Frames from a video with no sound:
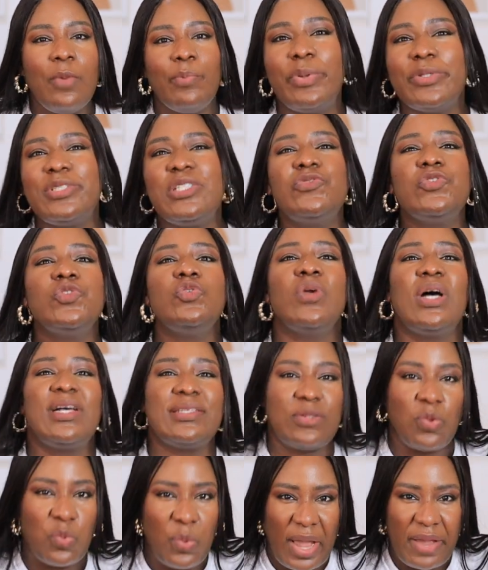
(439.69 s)
But even you
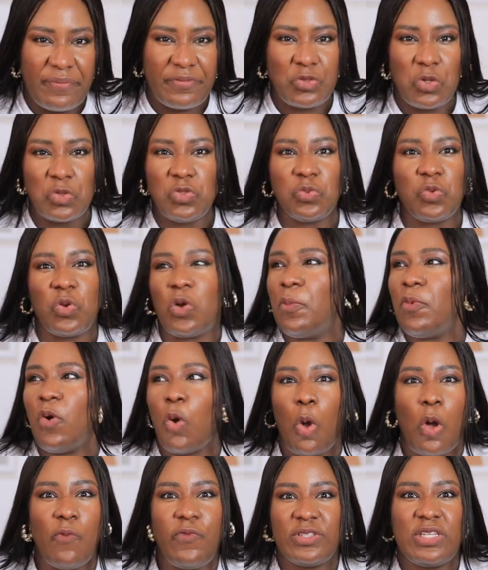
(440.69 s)
as a wife, it's going to become
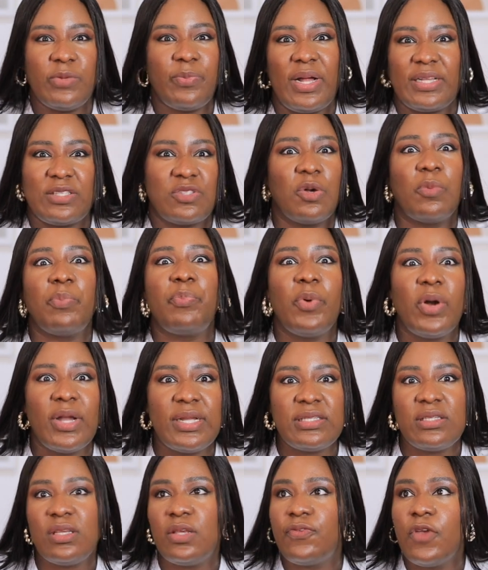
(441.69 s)
uncomfortable at some
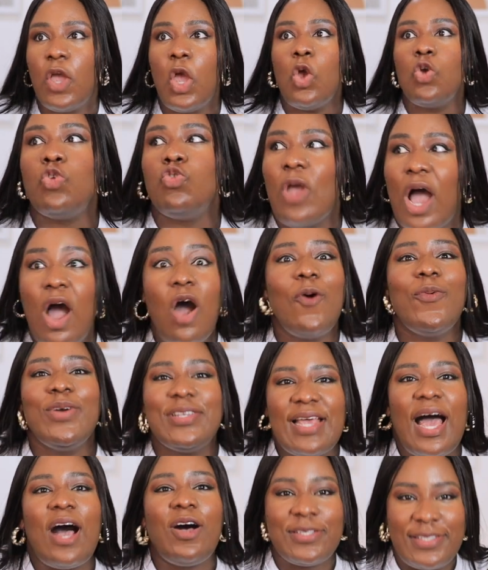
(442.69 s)
point if you're
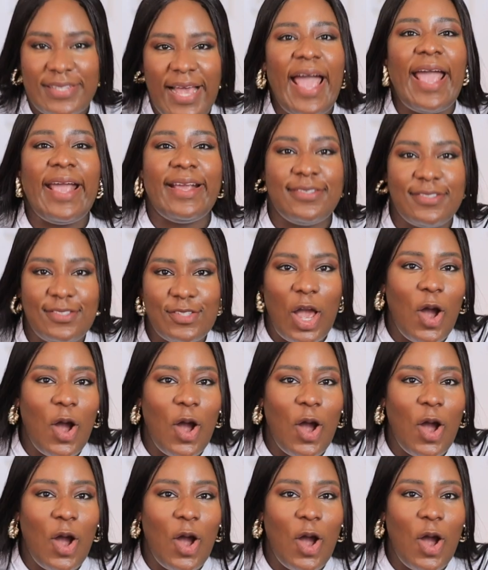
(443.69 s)
always outside.